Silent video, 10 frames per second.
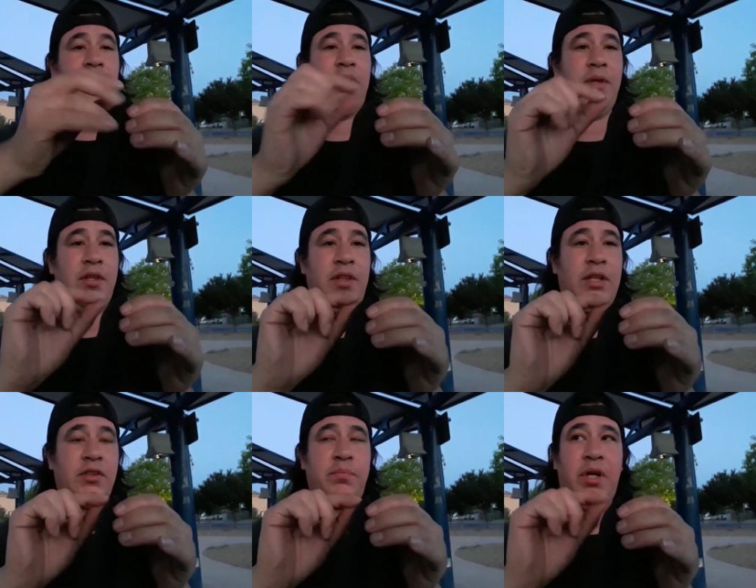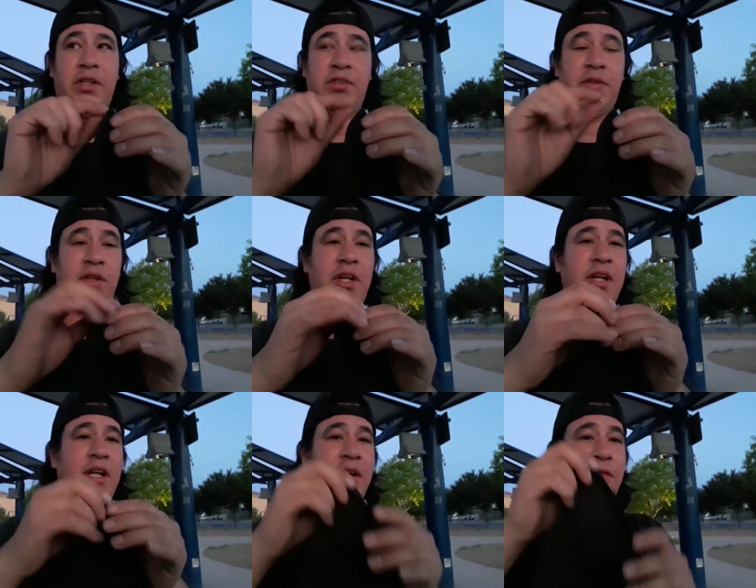are going to be the thickest part, so you're going to
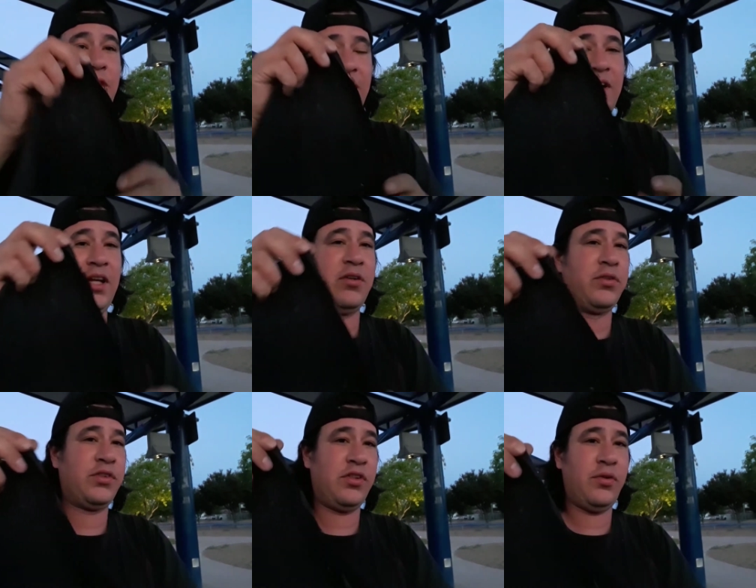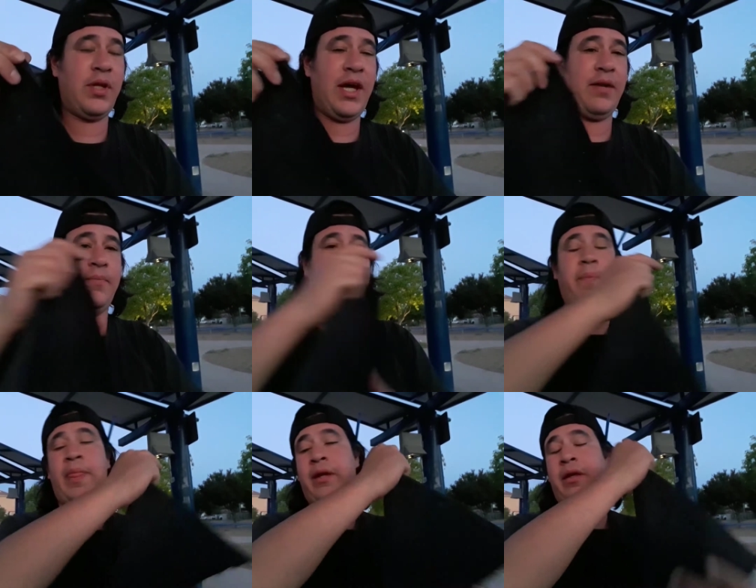need a thick needle to do that.
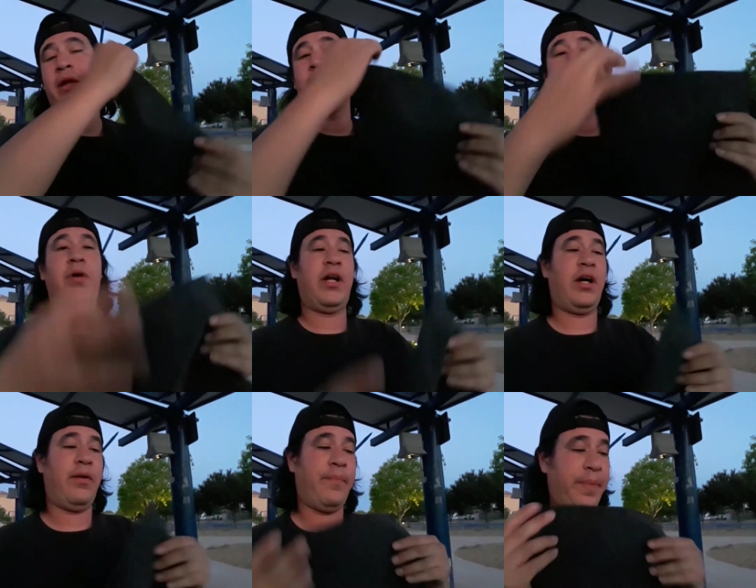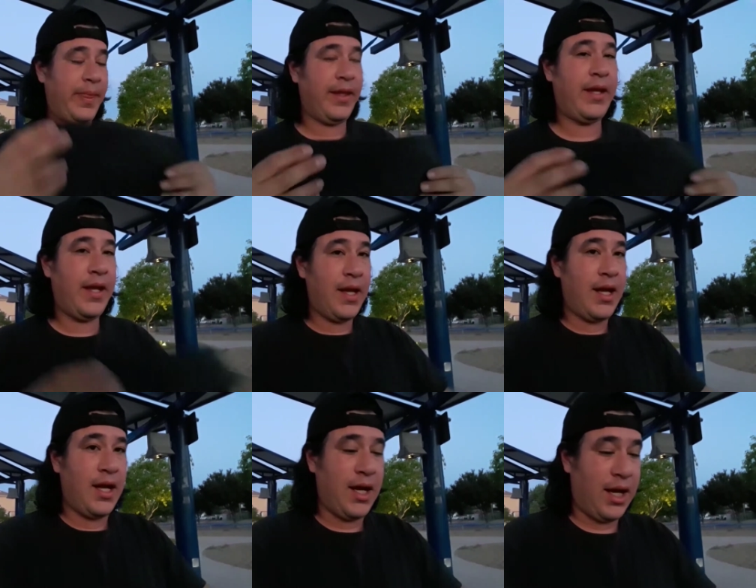But um,
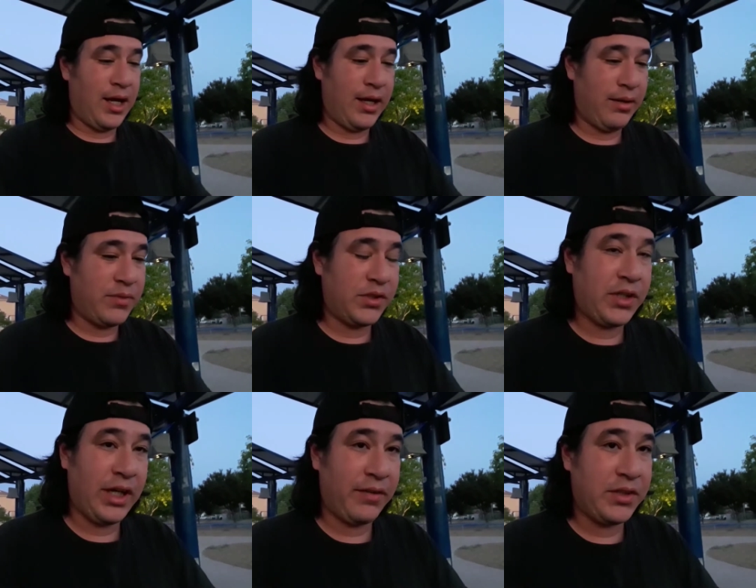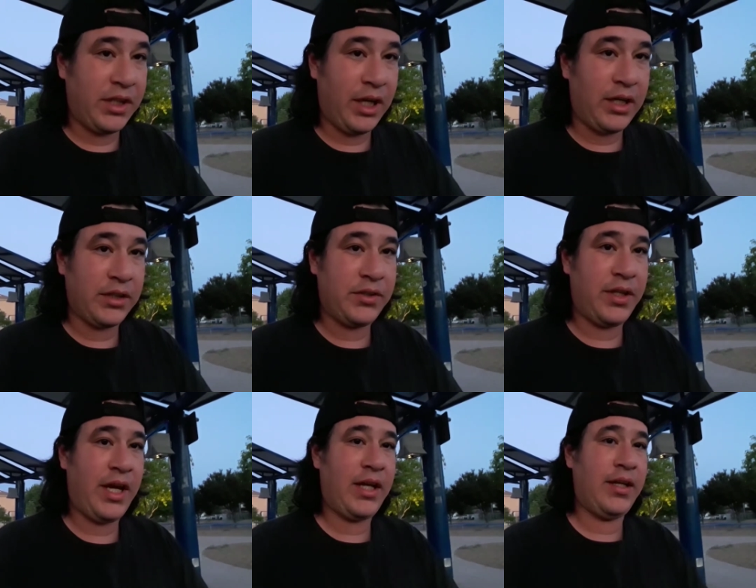I am just going to have to get onto
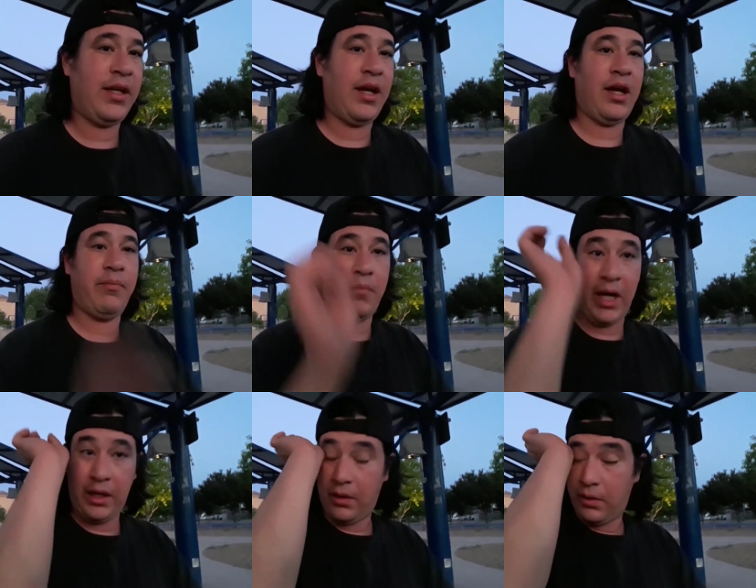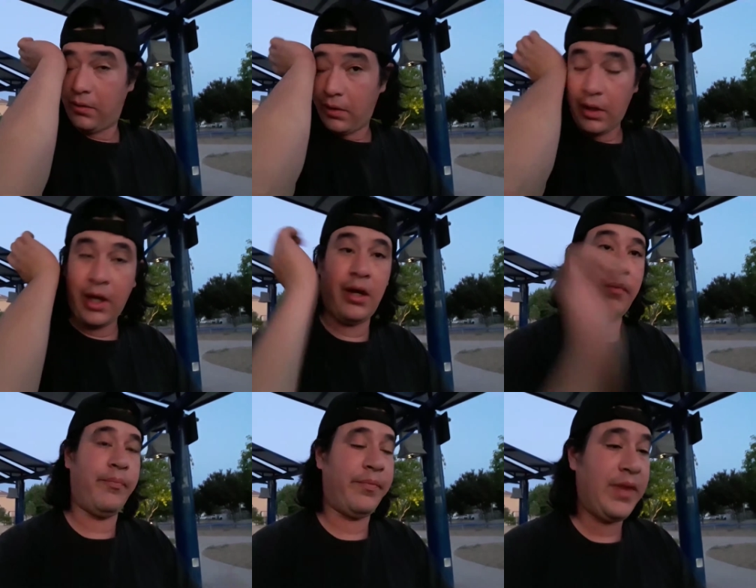that. I might
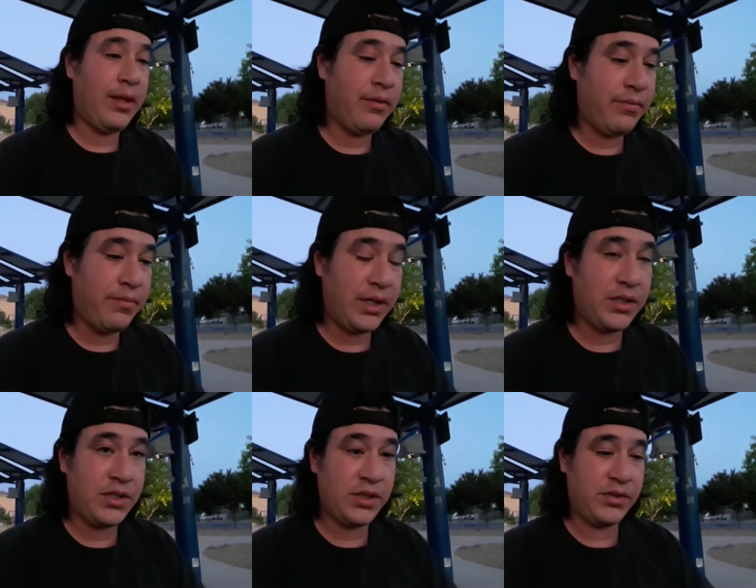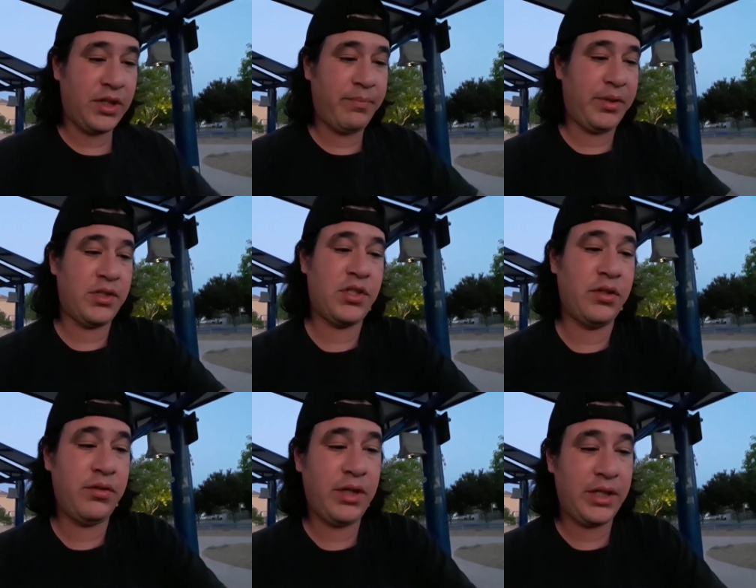um, finish this up and show
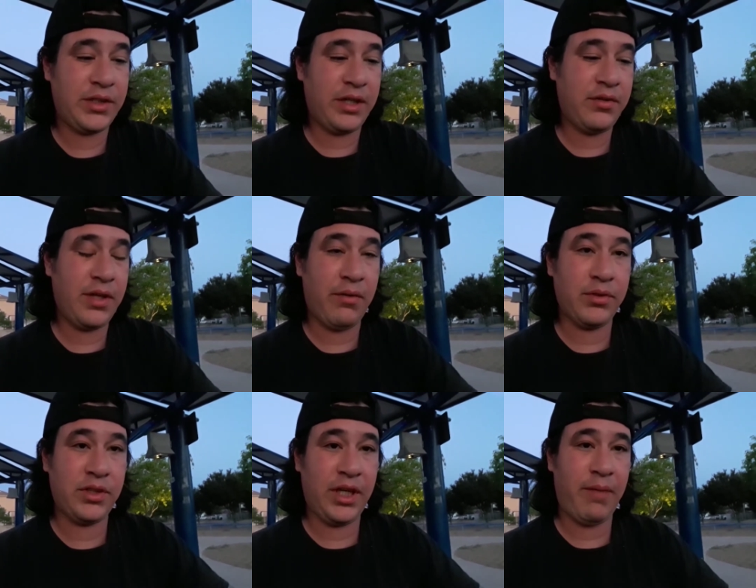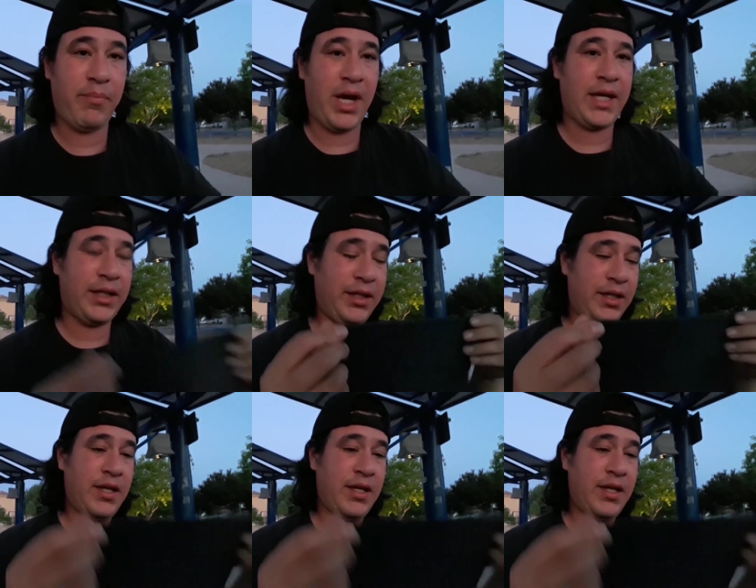you guys how to do that once I get back.